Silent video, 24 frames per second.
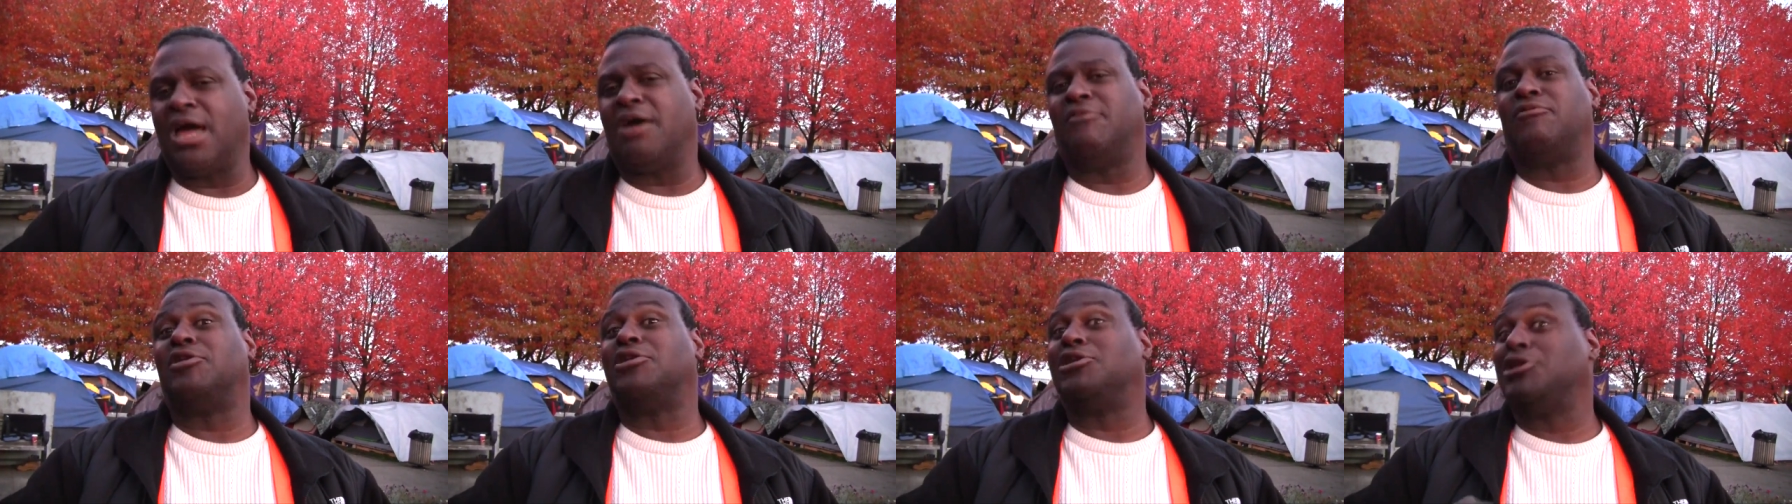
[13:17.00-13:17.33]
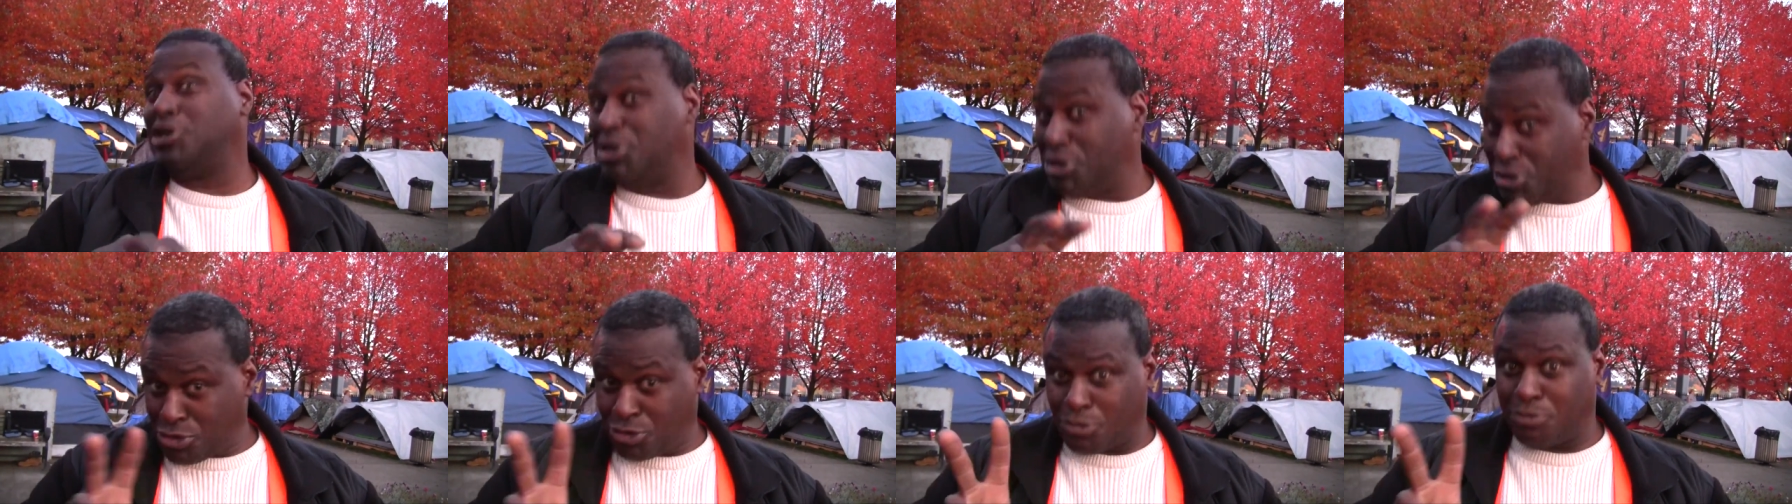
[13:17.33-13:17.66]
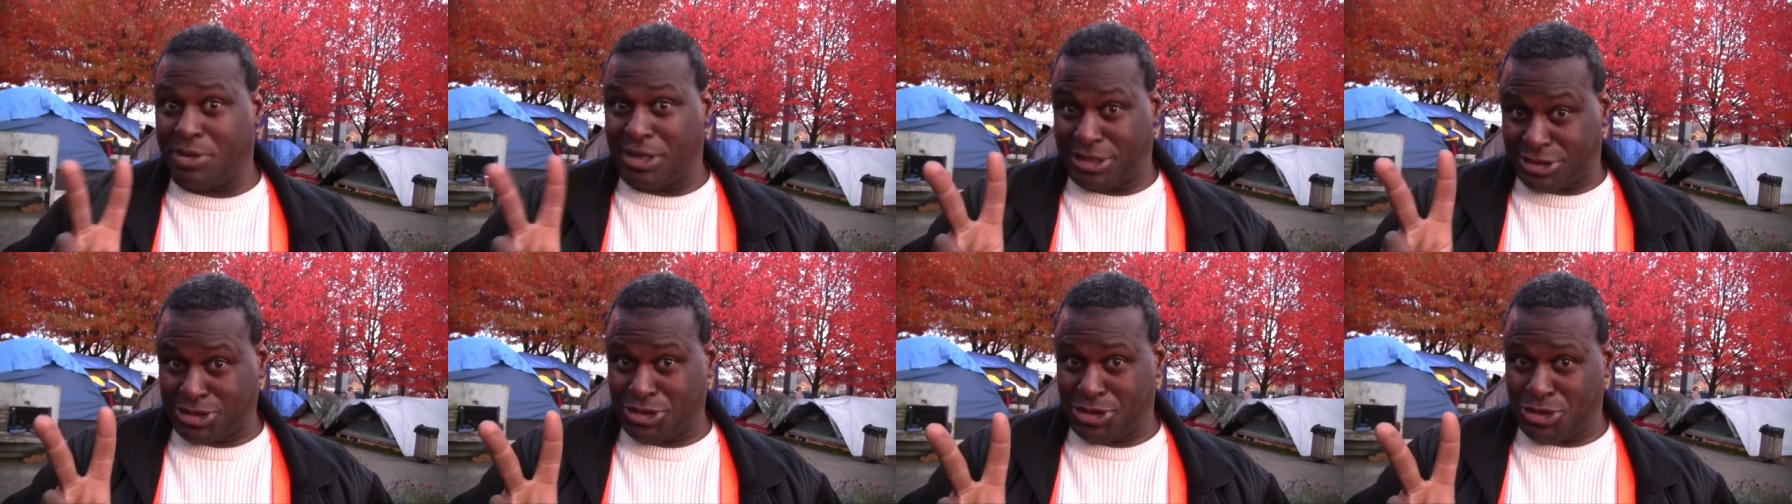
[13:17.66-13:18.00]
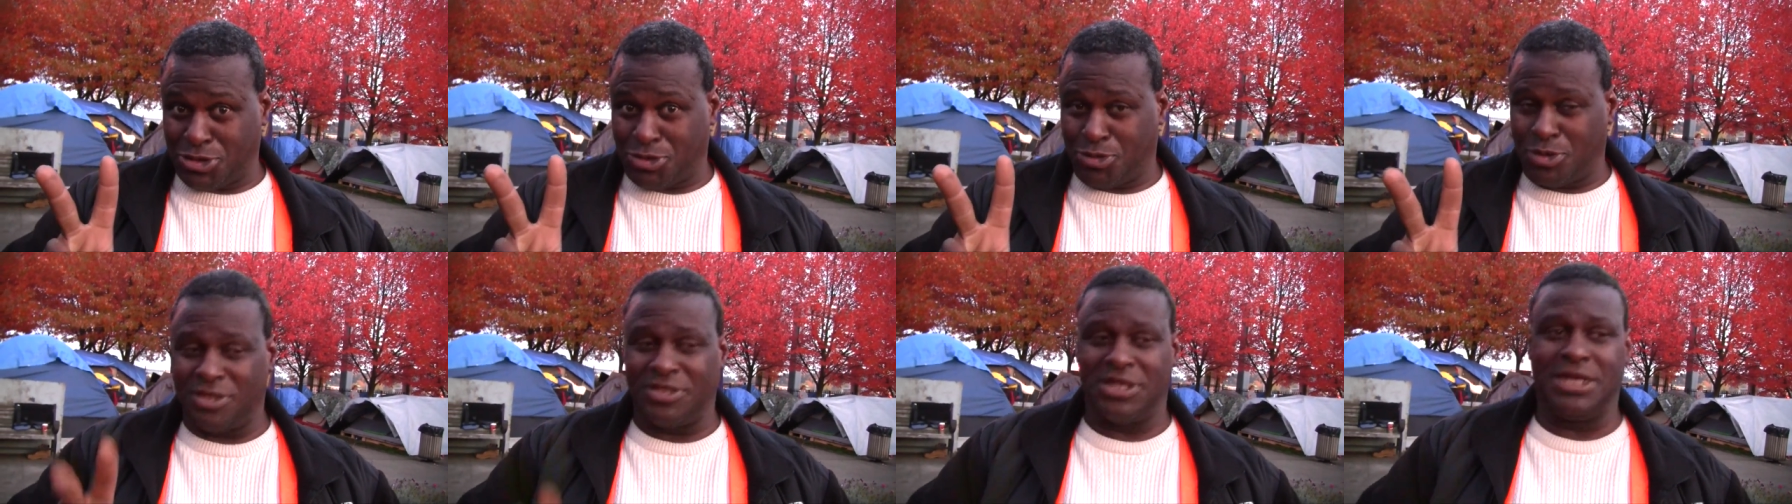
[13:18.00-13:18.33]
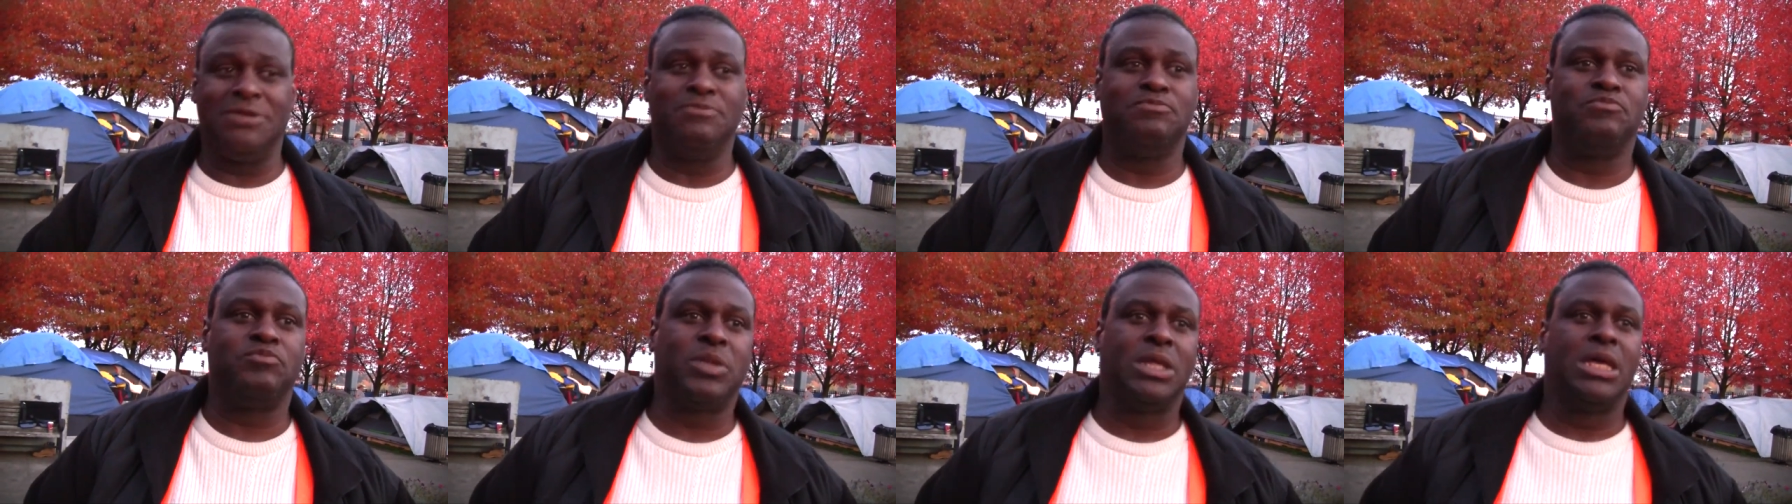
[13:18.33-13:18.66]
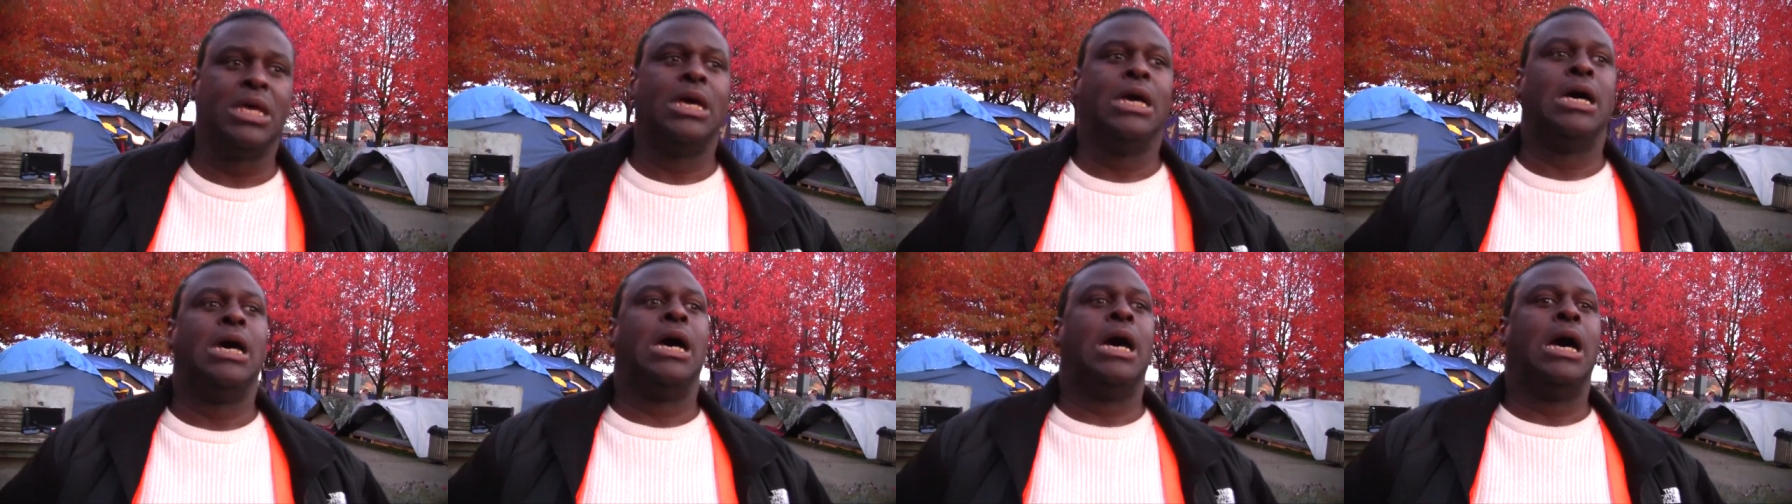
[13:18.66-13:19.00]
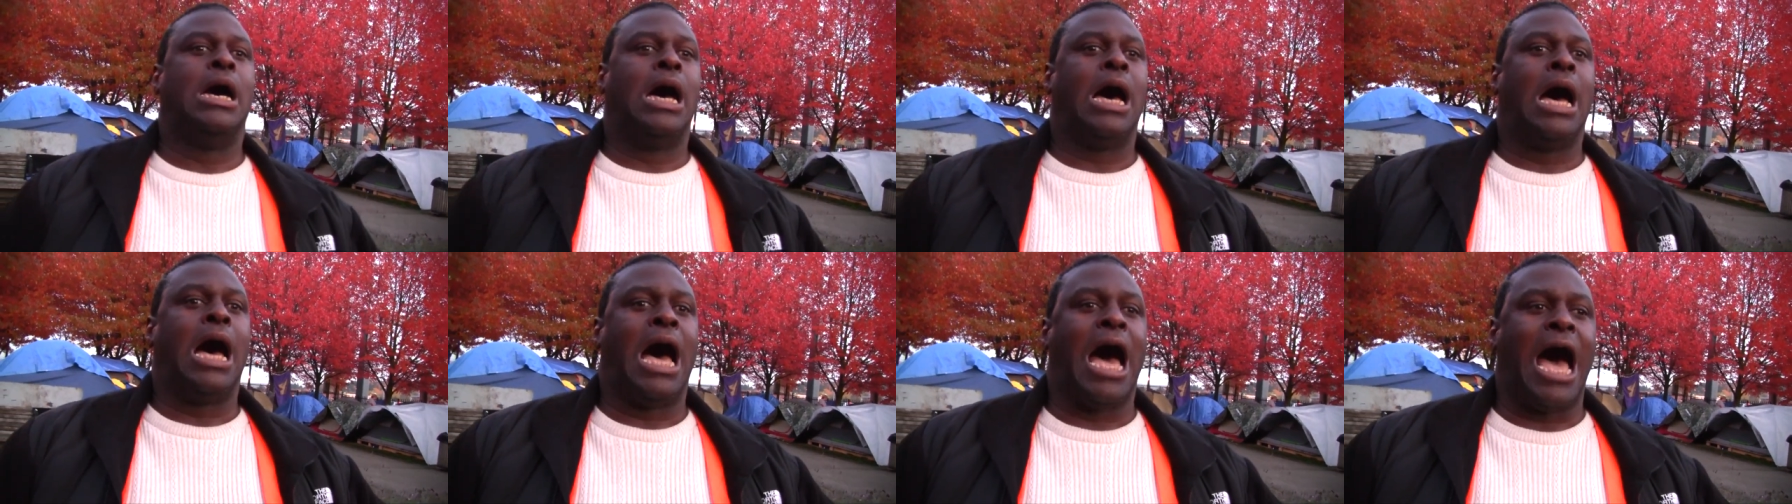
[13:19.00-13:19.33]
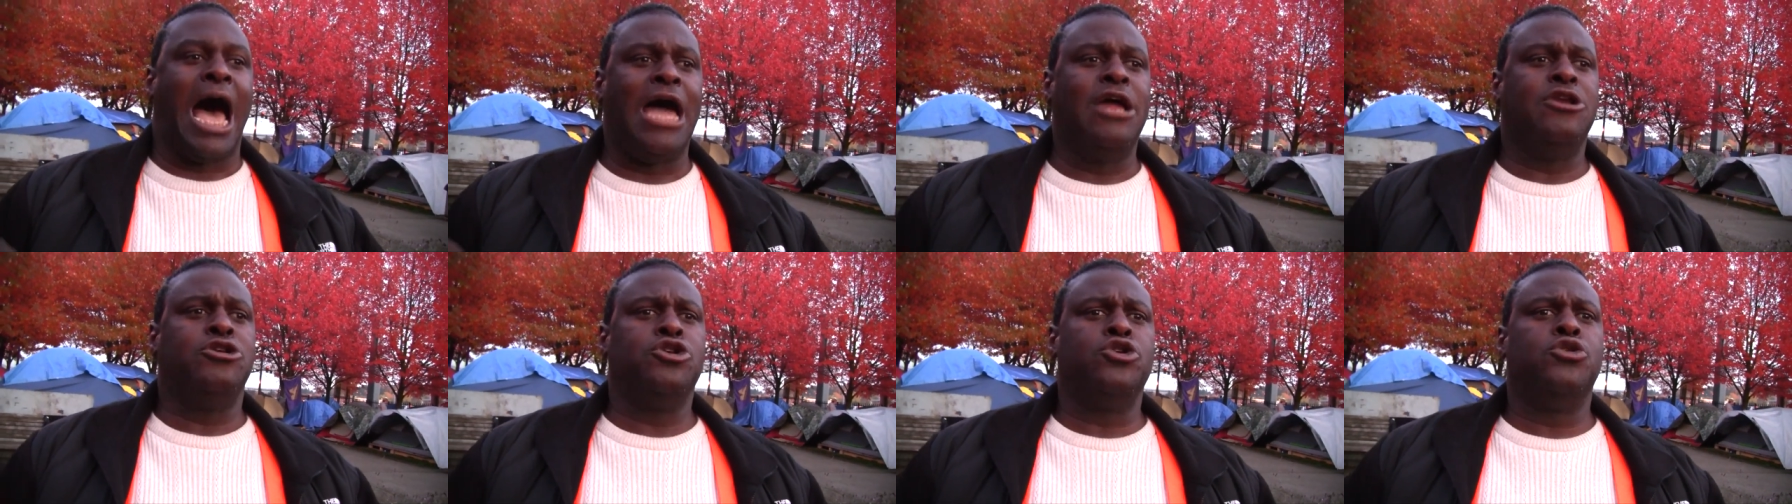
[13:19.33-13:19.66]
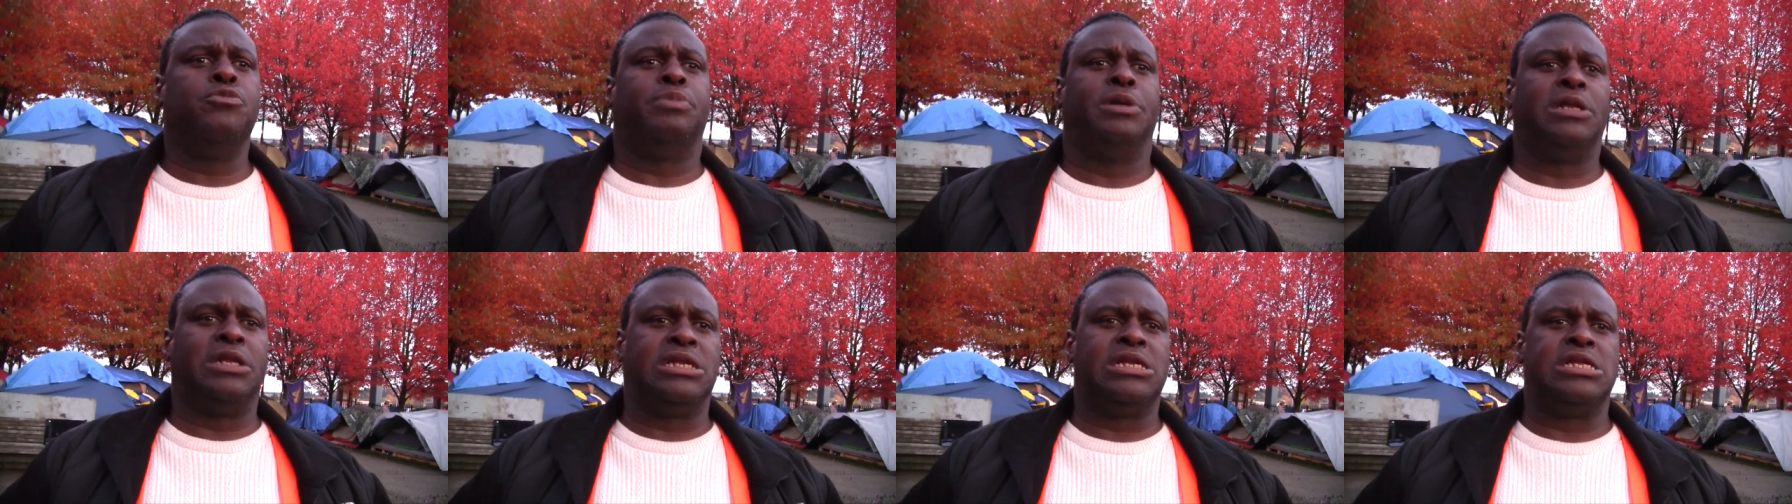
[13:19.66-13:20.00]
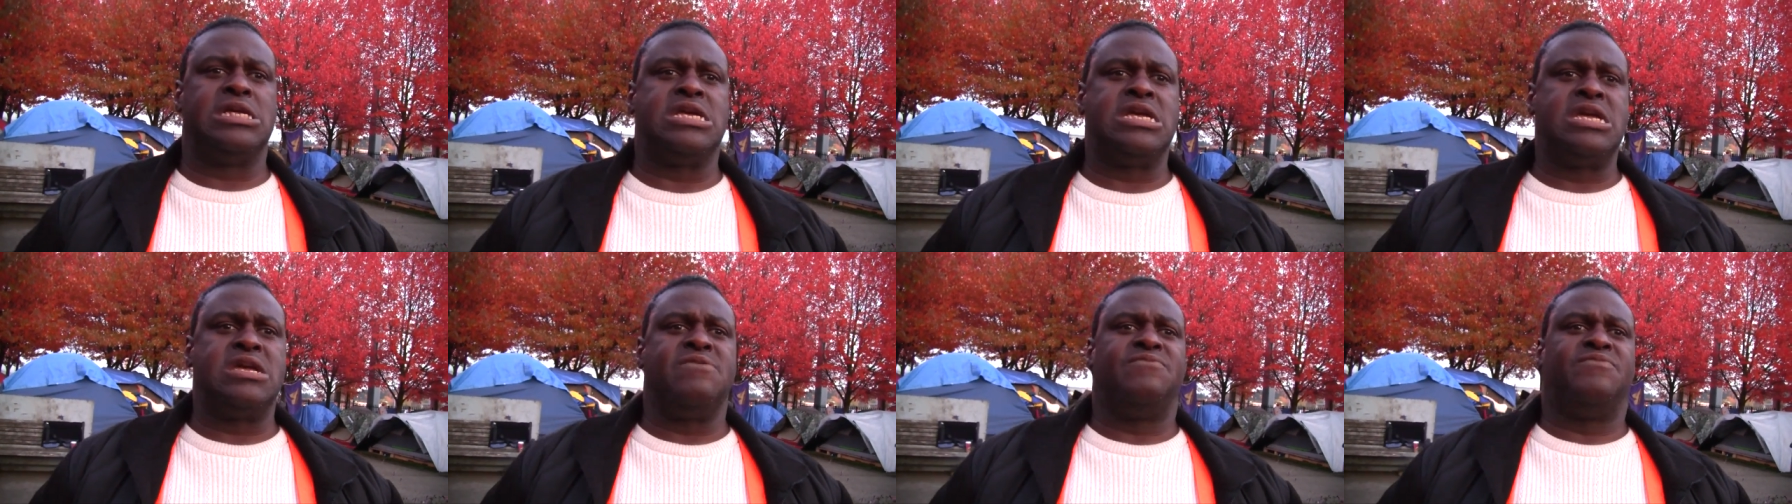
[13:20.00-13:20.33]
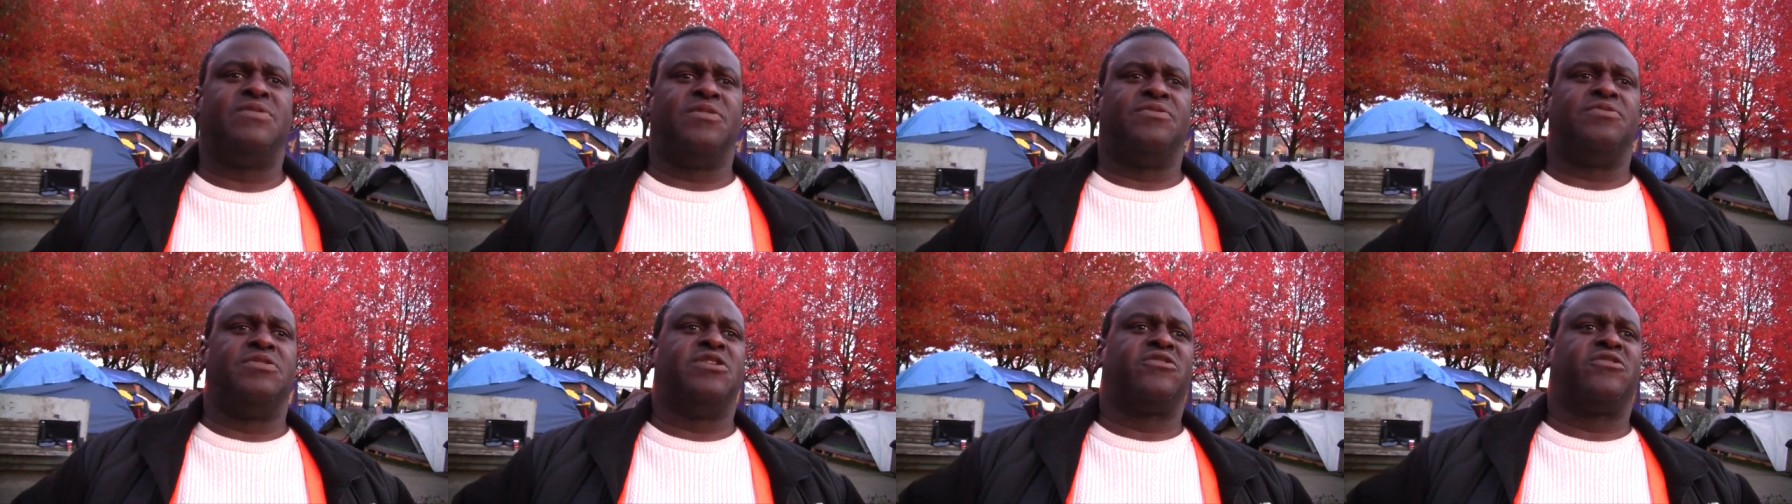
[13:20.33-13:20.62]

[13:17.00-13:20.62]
have a little bit to do with it, I do believe that